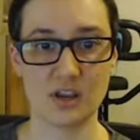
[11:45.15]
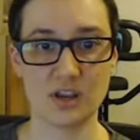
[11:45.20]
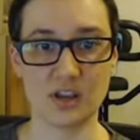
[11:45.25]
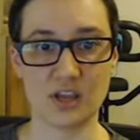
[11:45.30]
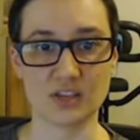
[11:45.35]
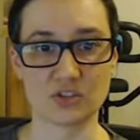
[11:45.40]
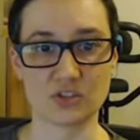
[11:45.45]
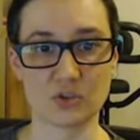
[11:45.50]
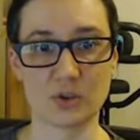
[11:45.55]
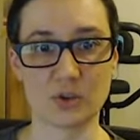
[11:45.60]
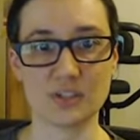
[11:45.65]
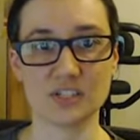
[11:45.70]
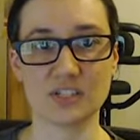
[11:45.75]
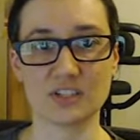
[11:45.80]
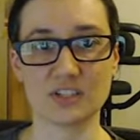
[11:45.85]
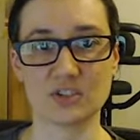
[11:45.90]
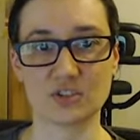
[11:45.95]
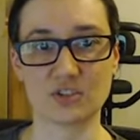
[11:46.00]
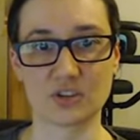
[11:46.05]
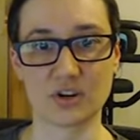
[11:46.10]
And so I needed
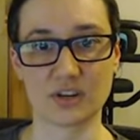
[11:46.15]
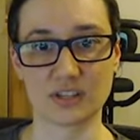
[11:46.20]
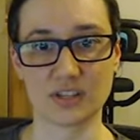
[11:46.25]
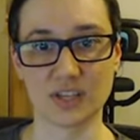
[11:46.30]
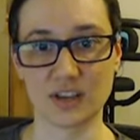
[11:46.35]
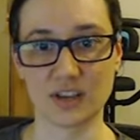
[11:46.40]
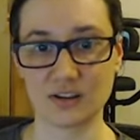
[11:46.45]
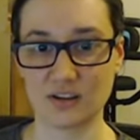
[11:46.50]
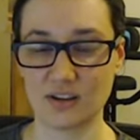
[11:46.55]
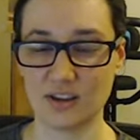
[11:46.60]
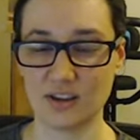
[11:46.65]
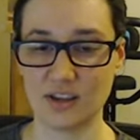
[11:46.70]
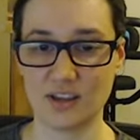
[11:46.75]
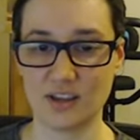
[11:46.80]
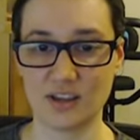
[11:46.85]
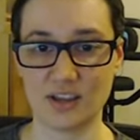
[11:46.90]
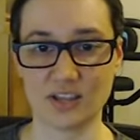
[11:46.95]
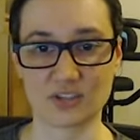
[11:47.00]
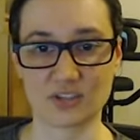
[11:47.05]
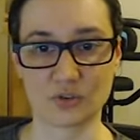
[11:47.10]
to start again.
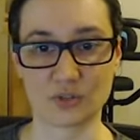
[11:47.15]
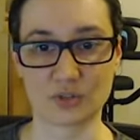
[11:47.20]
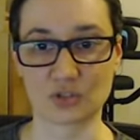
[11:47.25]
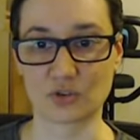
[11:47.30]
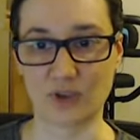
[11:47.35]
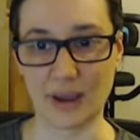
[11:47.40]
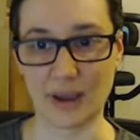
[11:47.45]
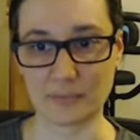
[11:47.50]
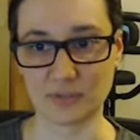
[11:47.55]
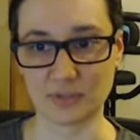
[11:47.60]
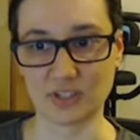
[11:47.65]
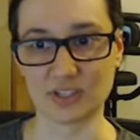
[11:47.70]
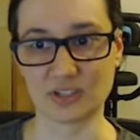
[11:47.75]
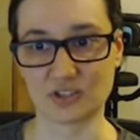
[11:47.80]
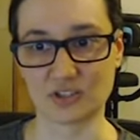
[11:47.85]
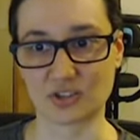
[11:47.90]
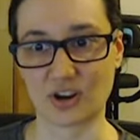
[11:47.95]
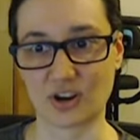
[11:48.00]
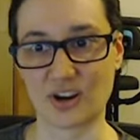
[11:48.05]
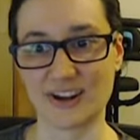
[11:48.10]
And so I scrapped it and I
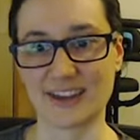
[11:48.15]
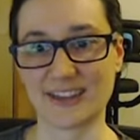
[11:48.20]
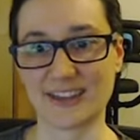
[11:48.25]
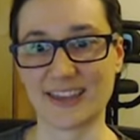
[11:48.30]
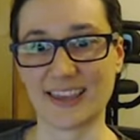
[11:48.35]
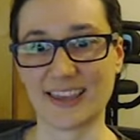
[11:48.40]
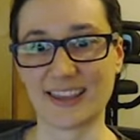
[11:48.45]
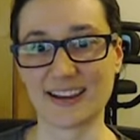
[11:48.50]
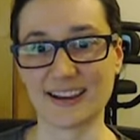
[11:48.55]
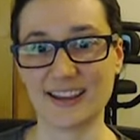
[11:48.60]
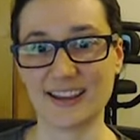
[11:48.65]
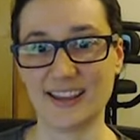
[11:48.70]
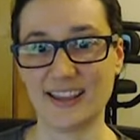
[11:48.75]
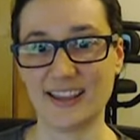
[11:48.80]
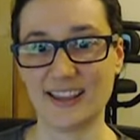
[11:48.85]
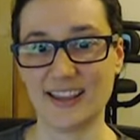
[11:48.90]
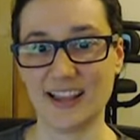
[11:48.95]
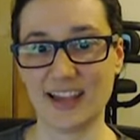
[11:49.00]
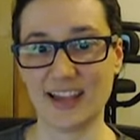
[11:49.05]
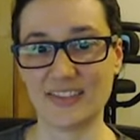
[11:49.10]
started again.
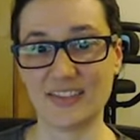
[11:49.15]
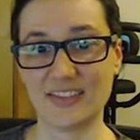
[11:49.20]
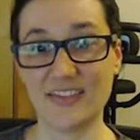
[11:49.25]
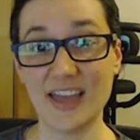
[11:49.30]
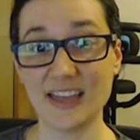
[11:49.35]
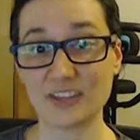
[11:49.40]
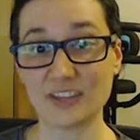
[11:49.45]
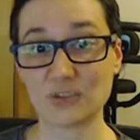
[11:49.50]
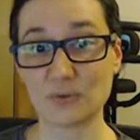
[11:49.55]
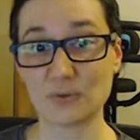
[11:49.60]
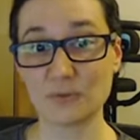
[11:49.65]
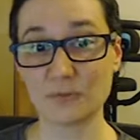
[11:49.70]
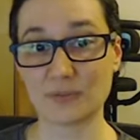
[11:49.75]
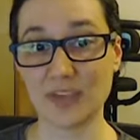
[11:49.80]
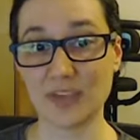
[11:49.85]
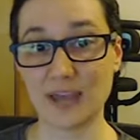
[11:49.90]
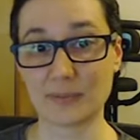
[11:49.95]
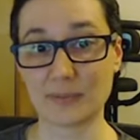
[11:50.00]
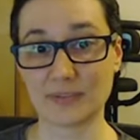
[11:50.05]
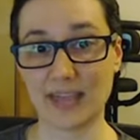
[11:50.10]
And then that sort of
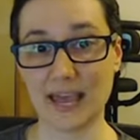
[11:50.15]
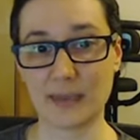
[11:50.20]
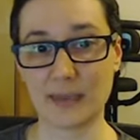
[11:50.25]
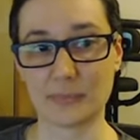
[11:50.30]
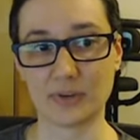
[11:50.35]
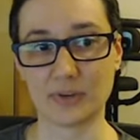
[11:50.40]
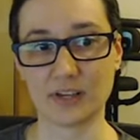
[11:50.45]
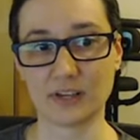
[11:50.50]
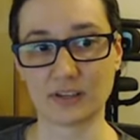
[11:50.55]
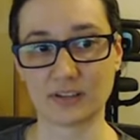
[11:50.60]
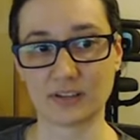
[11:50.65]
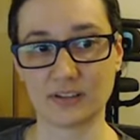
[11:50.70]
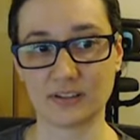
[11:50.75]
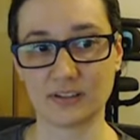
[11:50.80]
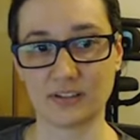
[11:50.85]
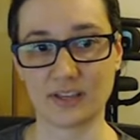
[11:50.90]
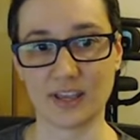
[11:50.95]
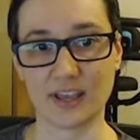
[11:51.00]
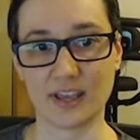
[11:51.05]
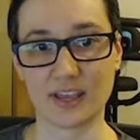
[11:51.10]
kept happening
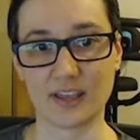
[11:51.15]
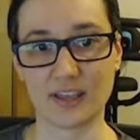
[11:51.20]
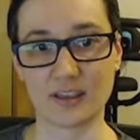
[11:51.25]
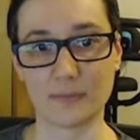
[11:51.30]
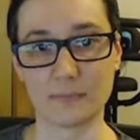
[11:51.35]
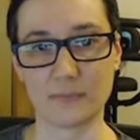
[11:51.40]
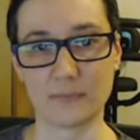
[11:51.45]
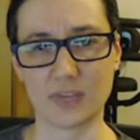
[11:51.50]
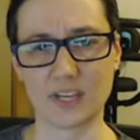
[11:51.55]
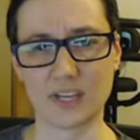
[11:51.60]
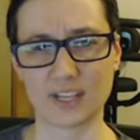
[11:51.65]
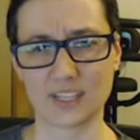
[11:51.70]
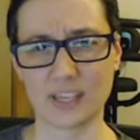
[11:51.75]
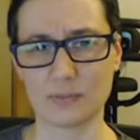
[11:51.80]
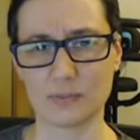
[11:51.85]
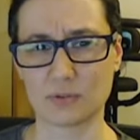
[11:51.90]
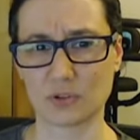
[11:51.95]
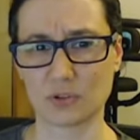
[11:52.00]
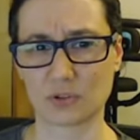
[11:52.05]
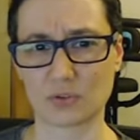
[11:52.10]
and, um, and it
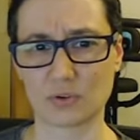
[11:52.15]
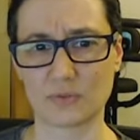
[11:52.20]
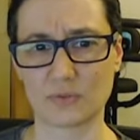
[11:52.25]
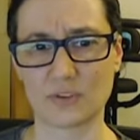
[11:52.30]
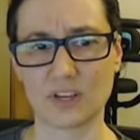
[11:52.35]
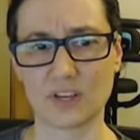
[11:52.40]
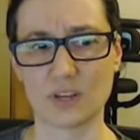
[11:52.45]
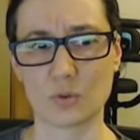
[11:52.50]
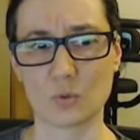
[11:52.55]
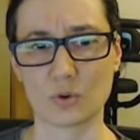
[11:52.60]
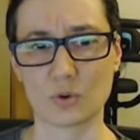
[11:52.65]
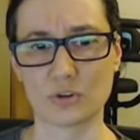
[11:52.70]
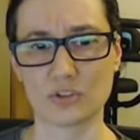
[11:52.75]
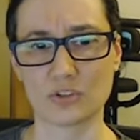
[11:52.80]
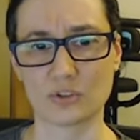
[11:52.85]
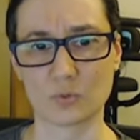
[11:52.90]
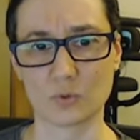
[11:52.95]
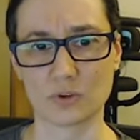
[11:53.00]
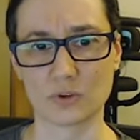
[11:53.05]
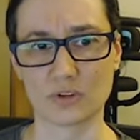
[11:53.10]
kept just sort of getting worse
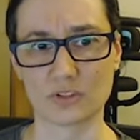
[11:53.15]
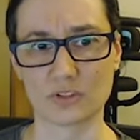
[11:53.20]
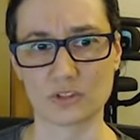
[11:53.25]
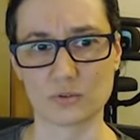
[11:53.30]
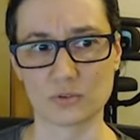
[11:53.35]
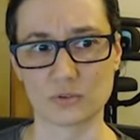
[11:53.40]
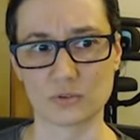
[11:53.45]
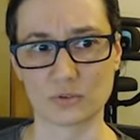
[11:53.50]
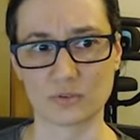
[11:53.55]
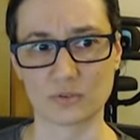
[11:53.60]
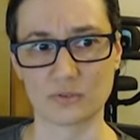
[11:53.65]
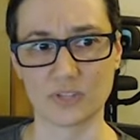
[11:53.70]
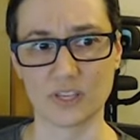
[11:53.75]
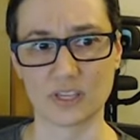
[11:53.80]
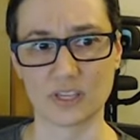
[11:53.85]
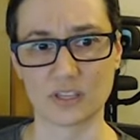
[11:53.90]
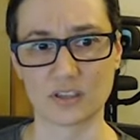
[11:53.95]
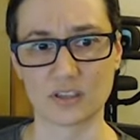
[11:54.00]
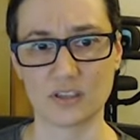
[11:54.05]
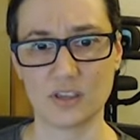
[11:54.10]
and worse. It was sort of
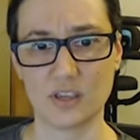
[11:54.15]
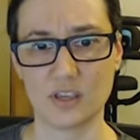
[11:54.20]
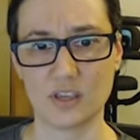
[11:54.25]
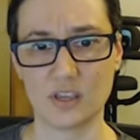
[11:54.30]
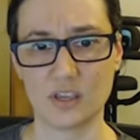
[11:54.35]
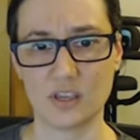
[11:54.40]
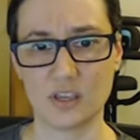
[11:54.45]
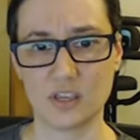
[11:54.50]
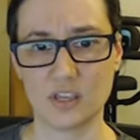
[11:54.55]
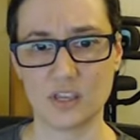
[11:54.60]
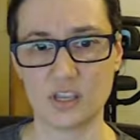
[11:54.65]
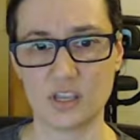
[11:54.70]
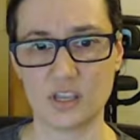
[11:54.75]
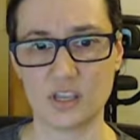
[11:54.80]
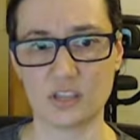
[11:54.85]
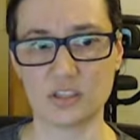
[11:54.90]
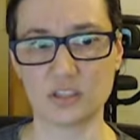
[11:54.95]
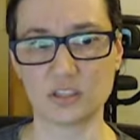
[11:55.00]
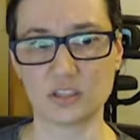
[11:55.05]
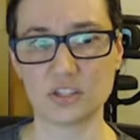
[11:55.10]
like
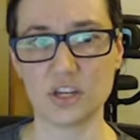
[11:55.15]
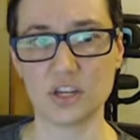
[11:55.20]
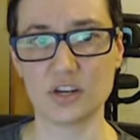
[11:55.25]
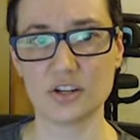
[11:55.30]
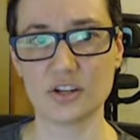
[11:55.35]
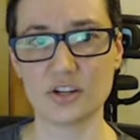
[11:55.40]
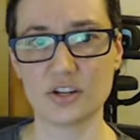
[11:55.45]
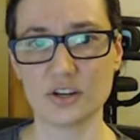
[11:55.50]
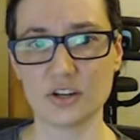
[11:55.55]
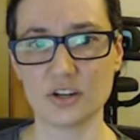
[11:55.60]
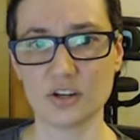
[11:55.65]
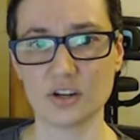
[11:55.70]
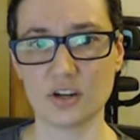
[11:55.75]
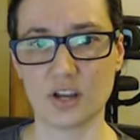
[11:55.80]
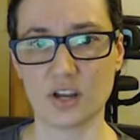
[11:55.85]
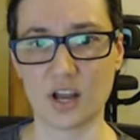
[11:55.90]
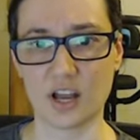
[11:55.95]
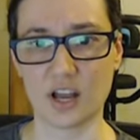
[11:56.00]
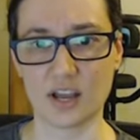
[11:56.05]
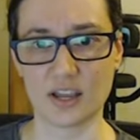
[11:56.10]
the longer
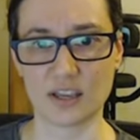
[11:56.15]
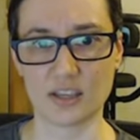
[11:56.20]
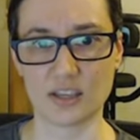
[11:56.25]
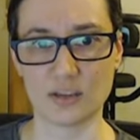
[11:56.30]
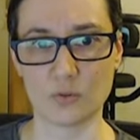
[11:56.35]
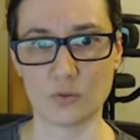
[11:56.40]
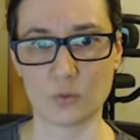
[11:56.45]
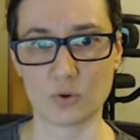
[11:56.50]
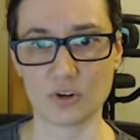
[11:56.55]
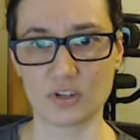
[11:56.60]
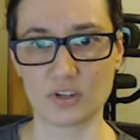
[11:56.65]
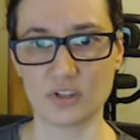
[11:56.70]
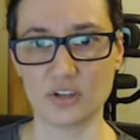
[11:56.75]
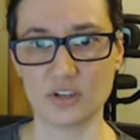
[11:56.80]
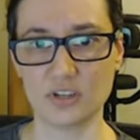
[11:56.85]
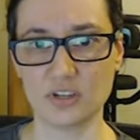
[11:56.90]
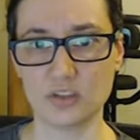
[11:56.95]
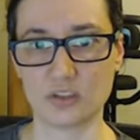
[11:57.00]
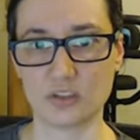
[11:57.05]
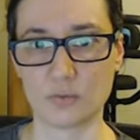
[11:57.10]
I worked
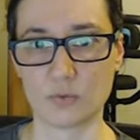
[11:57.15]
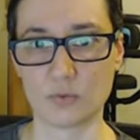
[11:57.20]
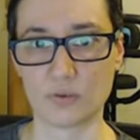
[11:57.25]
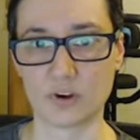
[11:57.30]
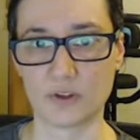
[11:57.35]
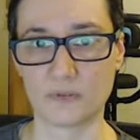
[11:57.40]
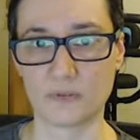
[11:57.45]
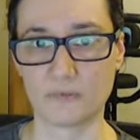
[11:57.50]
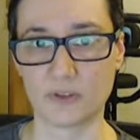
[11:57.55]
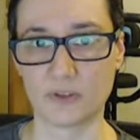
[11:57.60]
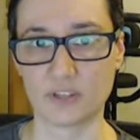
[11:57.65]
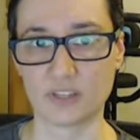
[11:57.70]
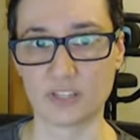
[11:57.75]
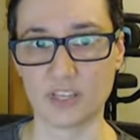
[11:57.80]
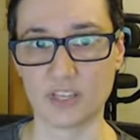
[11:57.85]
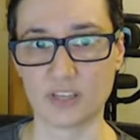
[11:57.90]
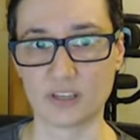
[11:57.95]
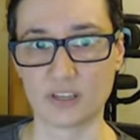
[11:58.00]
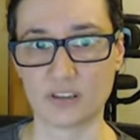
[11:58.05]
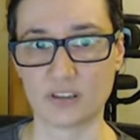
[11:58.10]
on it, the more I felt
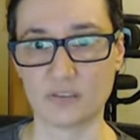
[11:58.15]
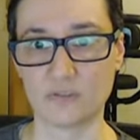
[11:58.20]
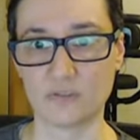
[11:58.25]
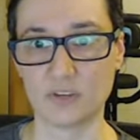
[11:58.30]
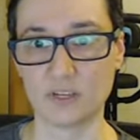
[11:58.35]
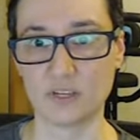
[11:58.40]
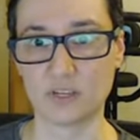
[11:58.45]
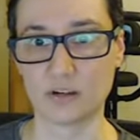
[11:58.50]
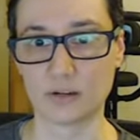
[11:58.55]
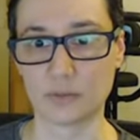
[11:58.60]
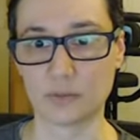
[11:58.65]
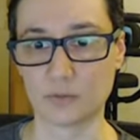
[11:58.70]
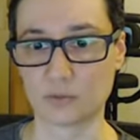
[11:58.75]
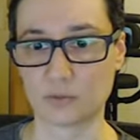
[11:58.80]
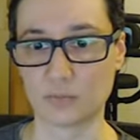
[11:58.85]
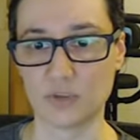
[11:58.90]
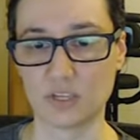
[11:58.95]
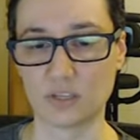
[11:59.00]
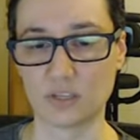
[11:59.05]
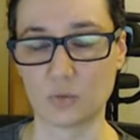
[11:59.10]
like the video I was
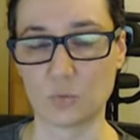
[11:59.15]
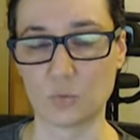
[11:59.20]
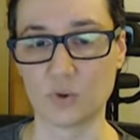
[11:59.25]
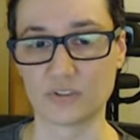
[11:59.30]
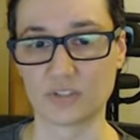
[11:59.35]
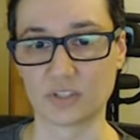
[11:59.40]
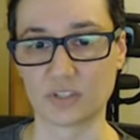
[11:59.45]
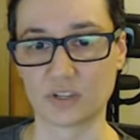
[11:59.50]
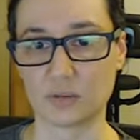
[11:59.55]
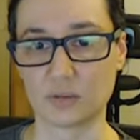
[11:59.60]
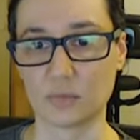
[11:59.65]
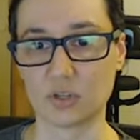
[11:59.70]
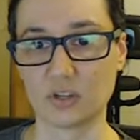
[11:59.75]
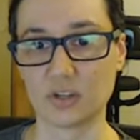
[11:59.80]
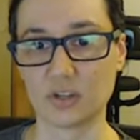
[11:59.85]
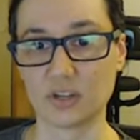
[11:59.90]
making wasn't going to be good